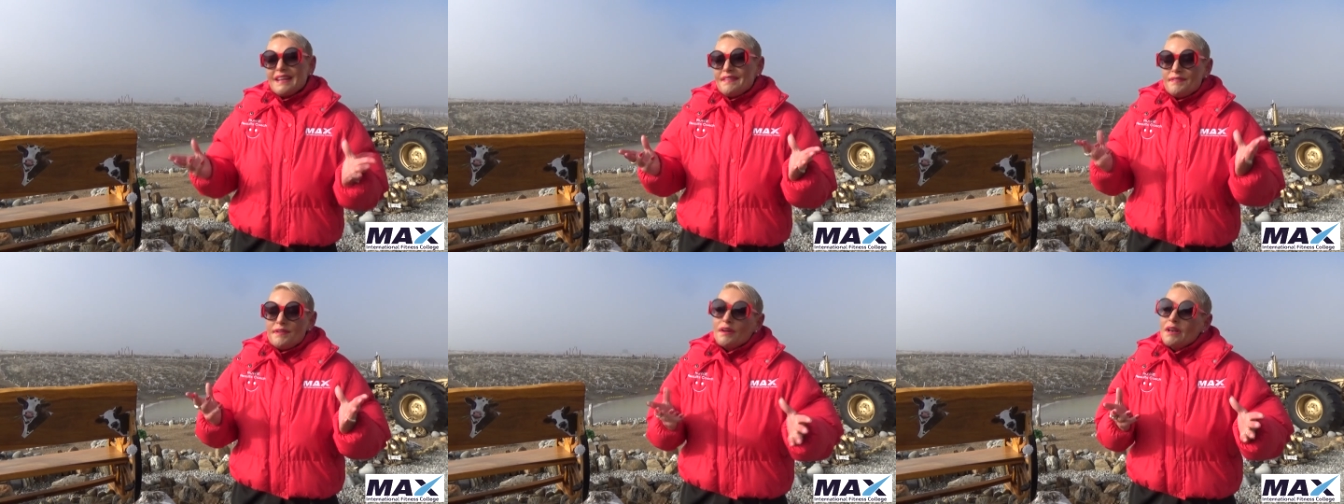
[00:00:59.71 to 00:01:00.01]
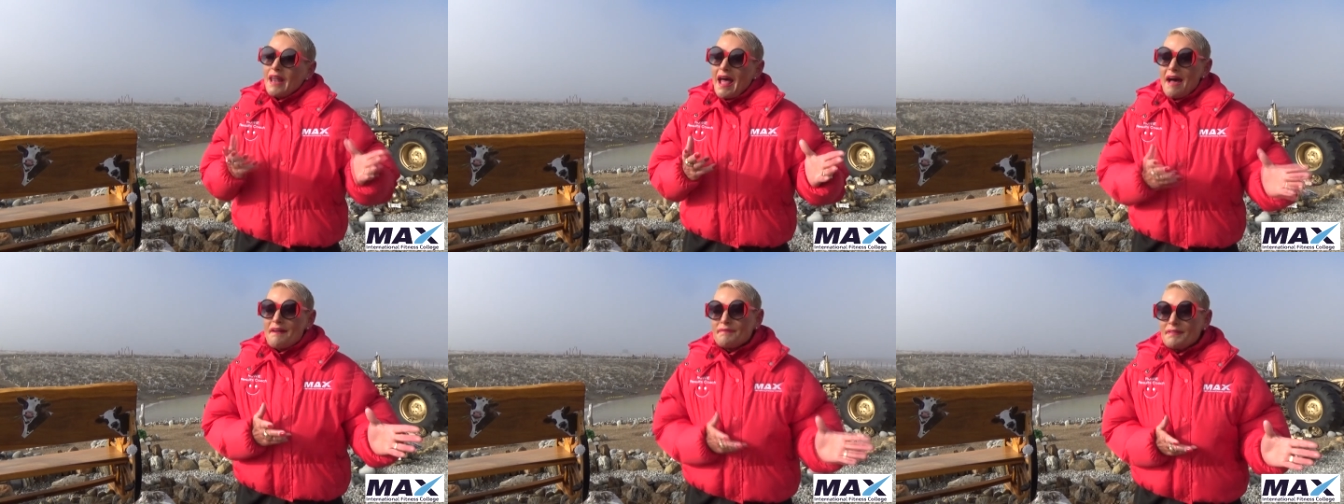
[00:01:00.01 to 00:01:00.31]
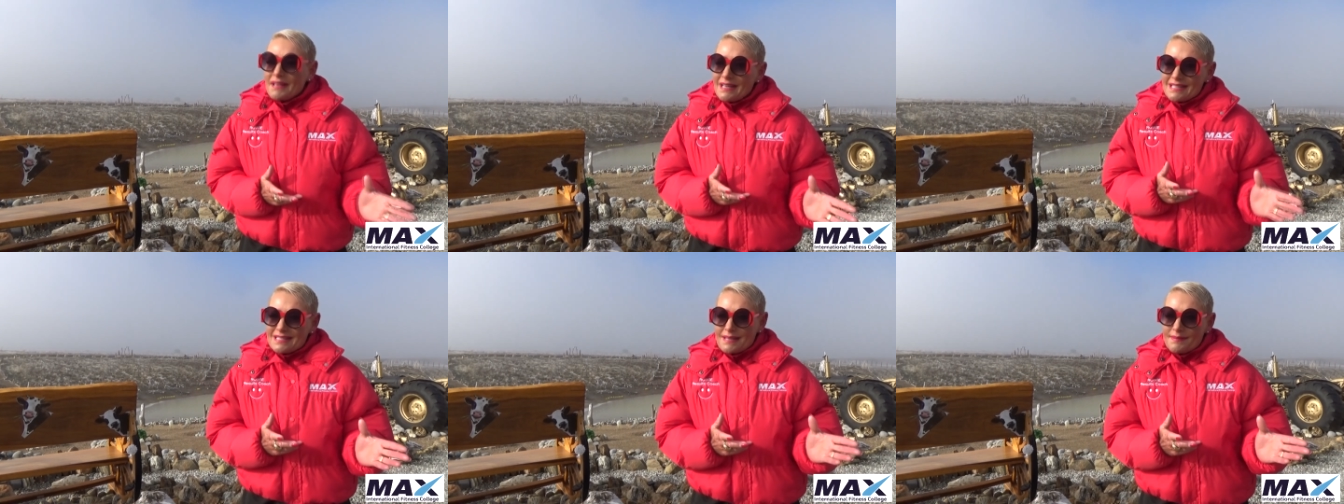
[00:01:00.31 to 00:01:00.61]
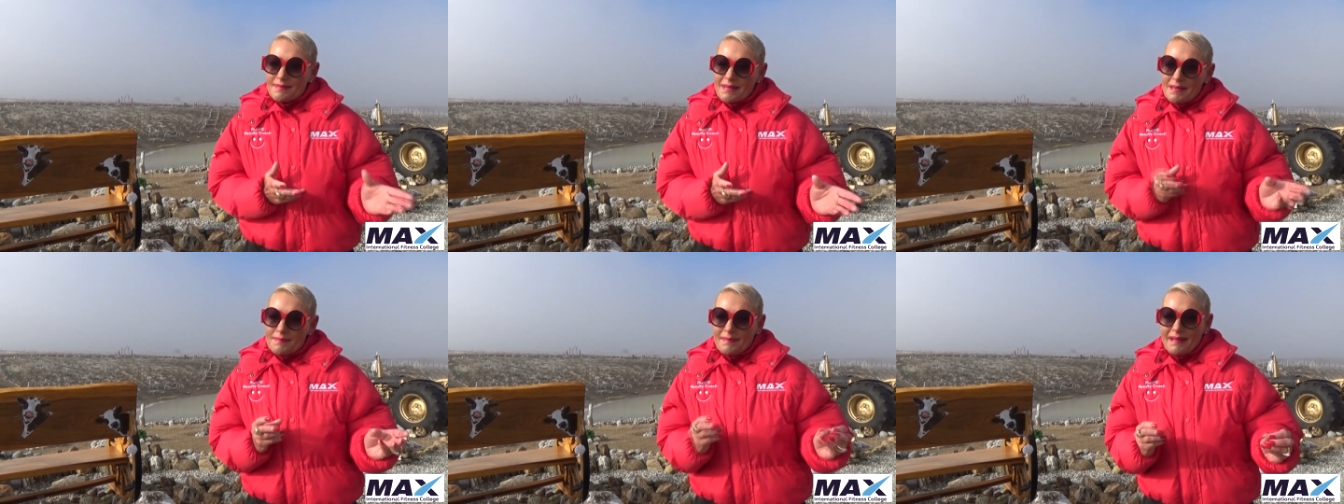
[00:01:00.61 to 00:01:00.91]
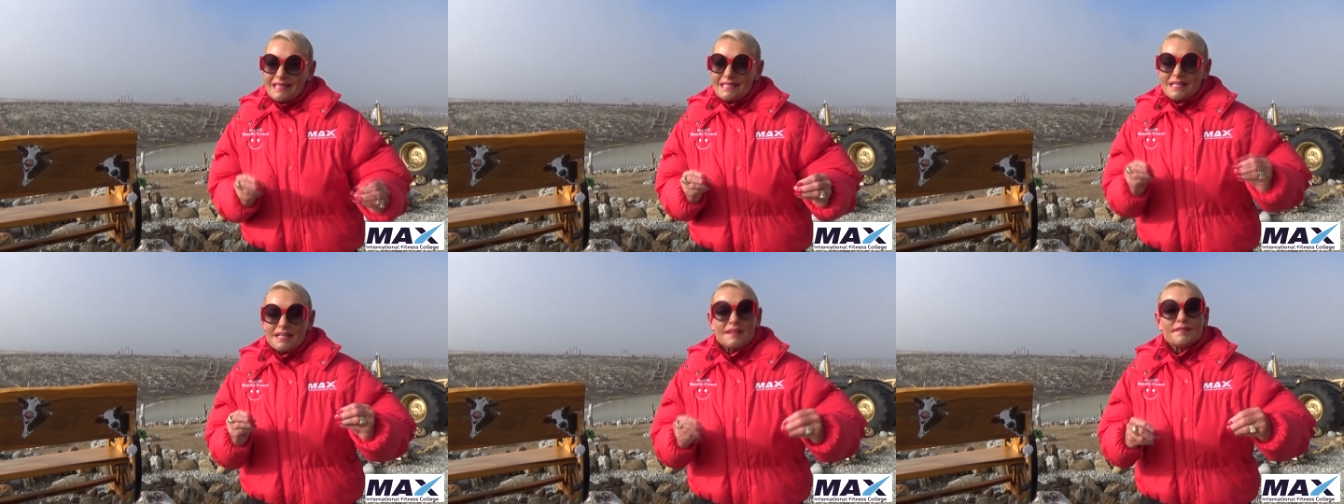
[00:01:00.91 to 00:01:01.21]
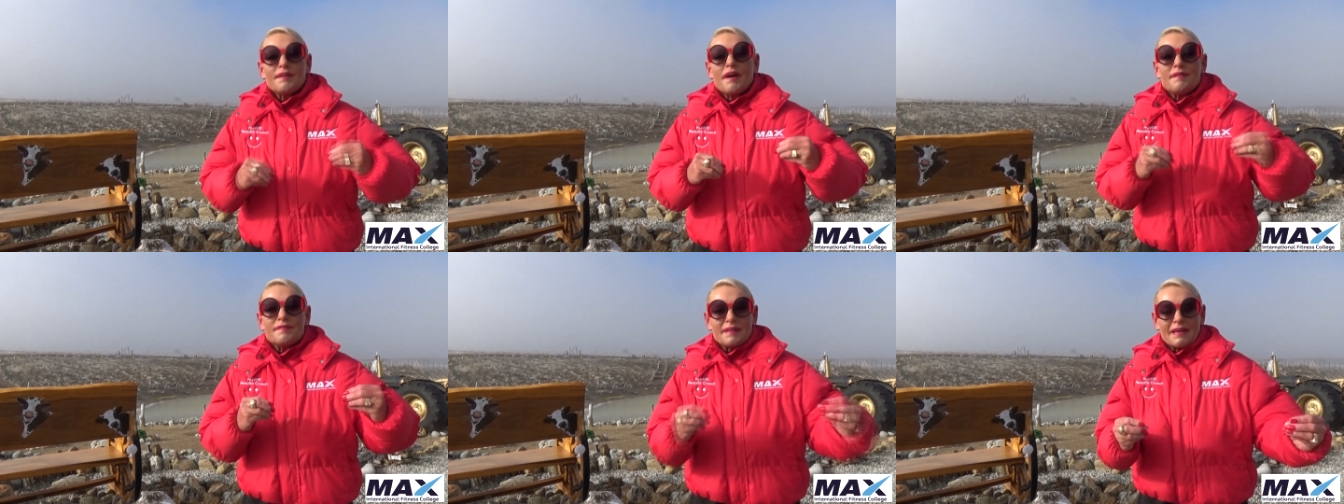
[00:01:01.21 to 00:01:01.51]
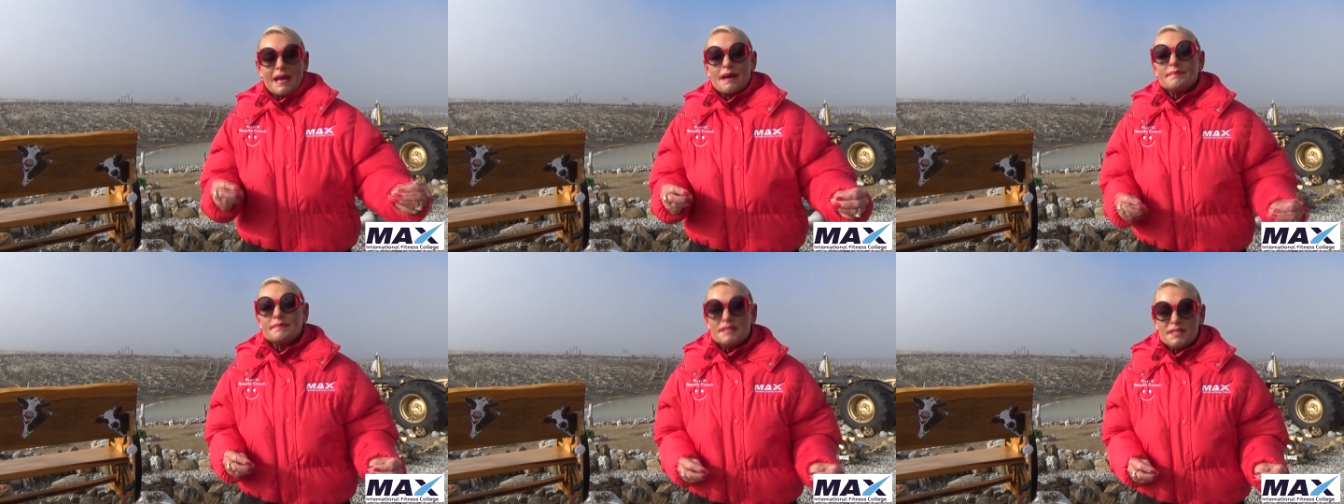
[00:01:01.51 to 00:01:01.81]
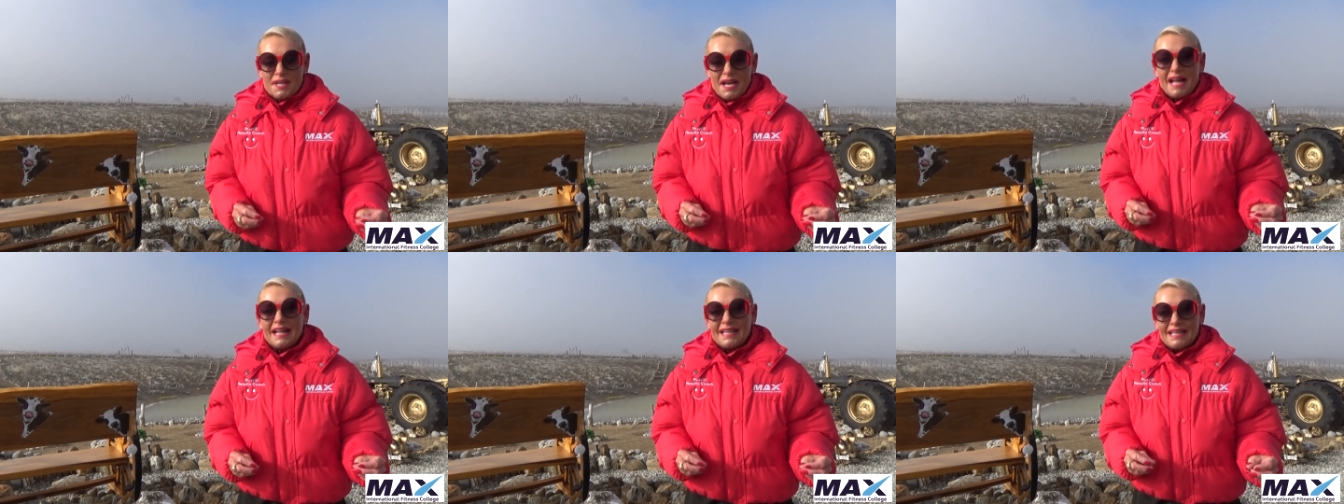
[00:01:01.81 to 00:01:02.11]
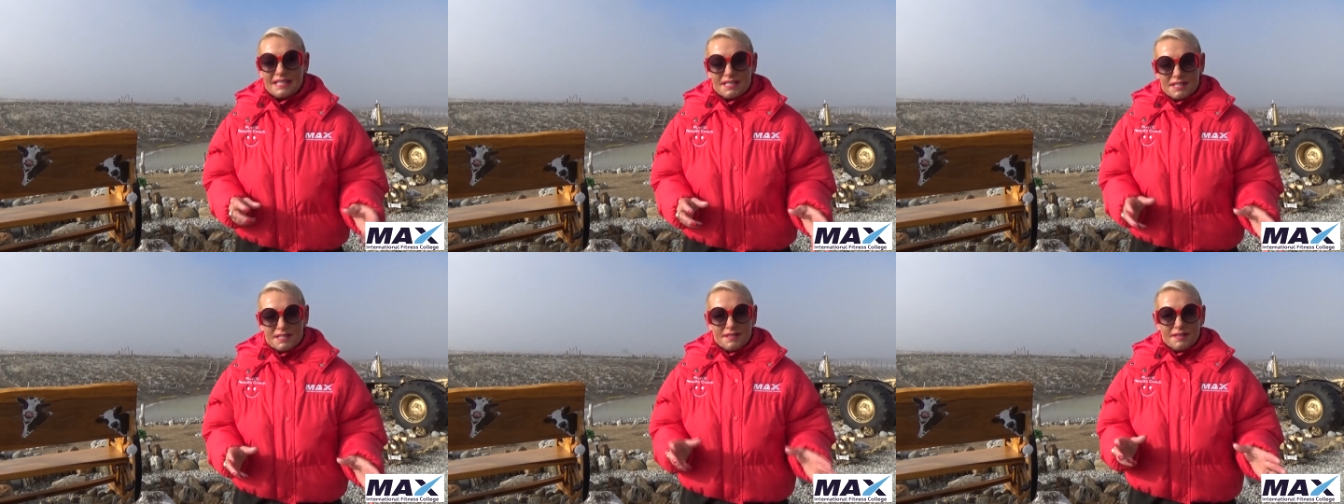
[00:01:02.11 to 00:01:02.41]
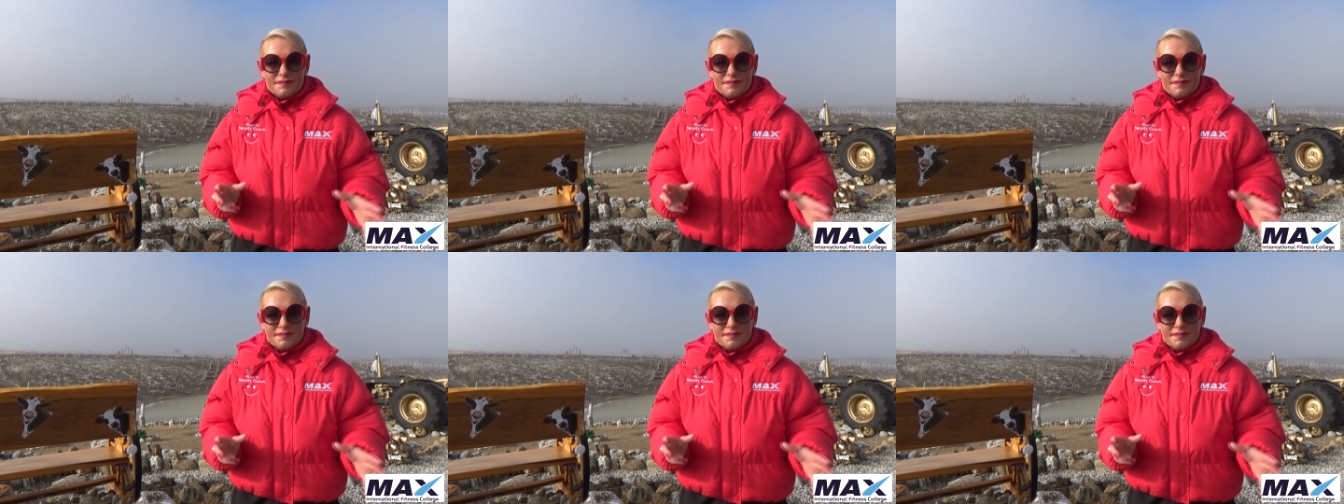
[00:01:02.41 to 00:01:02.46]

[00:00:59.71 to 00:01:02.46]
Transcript: If you're laughing at something, it means that you've overcome a challenge.